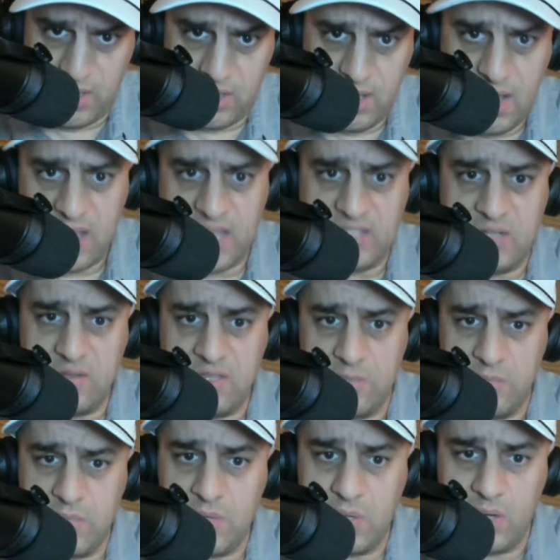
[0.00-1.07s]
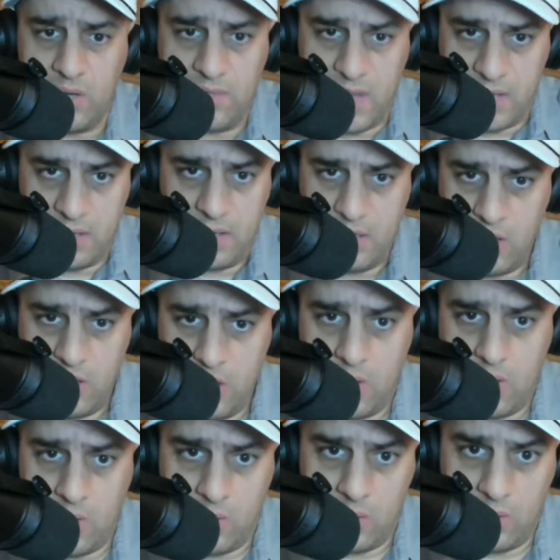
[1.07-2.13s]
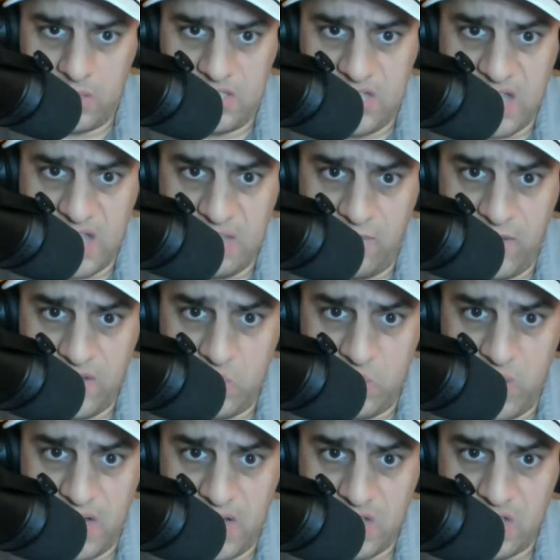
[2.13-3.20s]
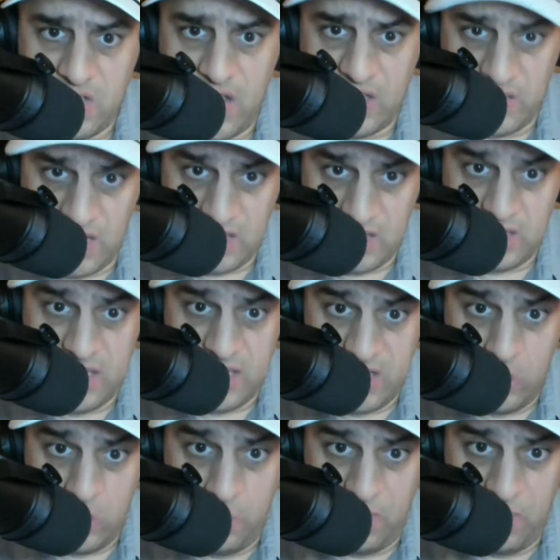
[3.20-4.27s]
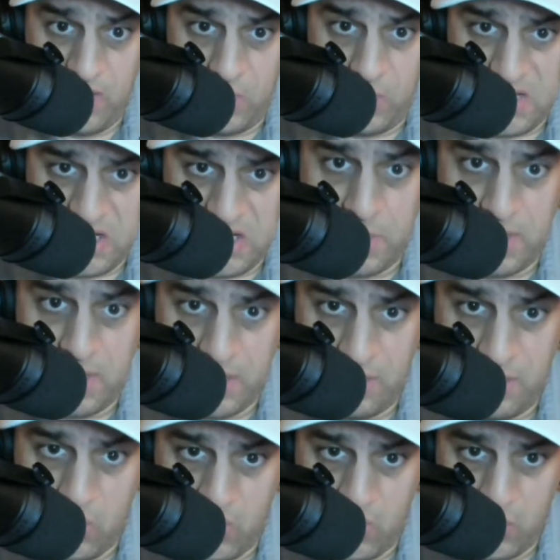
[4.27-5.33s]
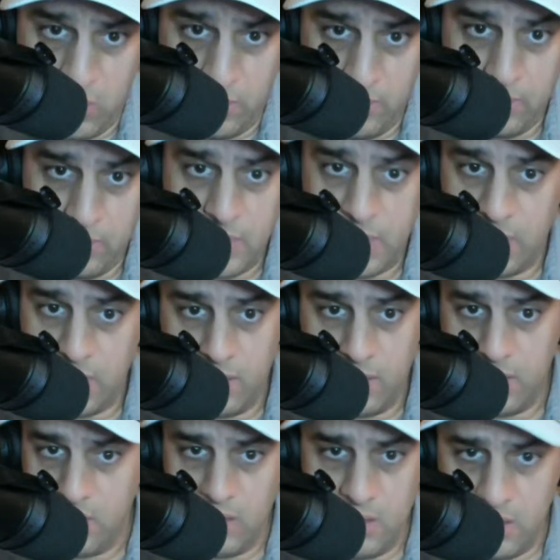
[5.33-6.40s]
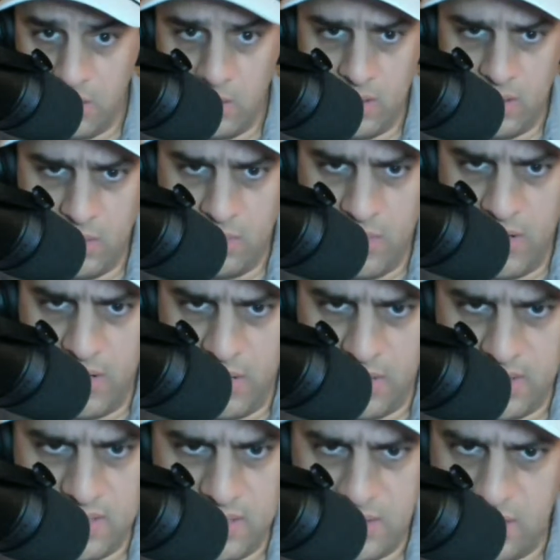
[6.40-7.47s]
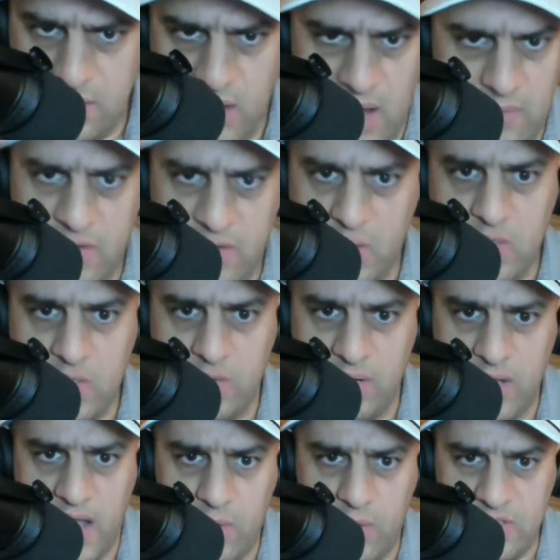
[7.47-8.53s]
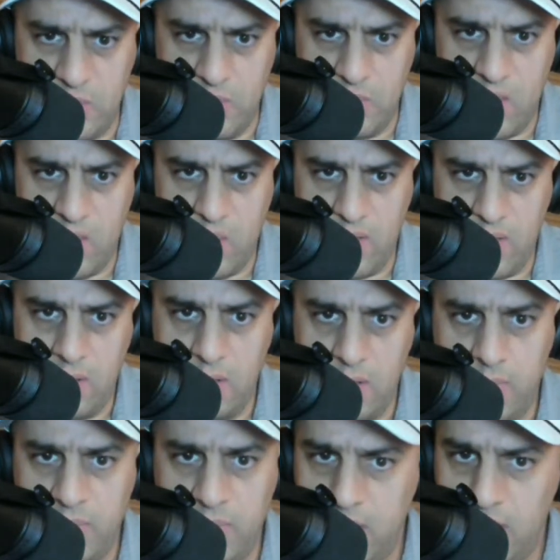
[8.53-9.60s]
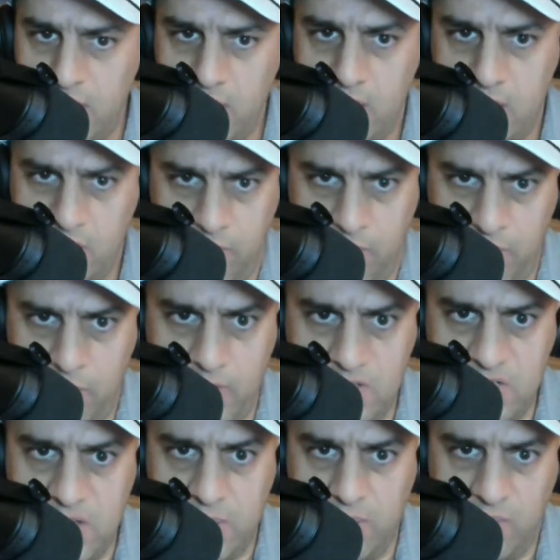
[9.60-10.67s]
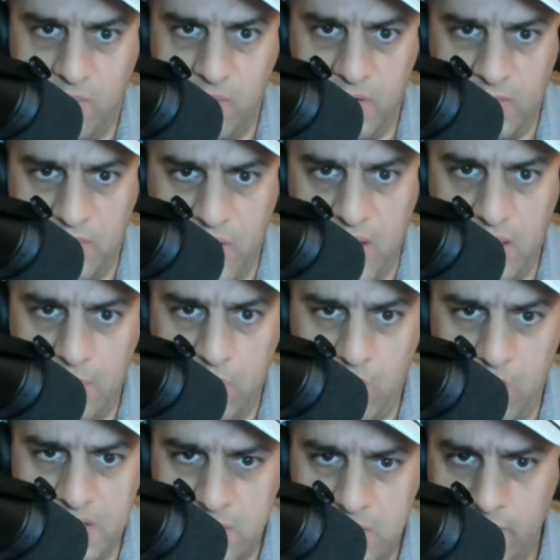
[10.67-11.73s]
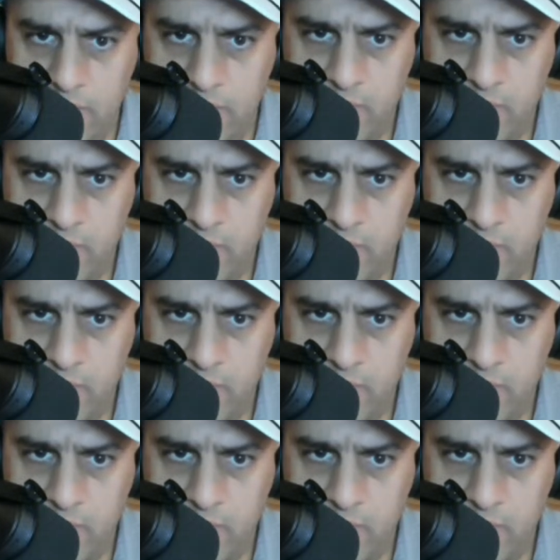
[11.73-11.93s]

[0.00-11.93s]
point, because he was in the middle of that 10 defense reign as the super featherweight champion of the world. You know, he had victories over Lockridge and Mayweather for the first time before he fought Laporte.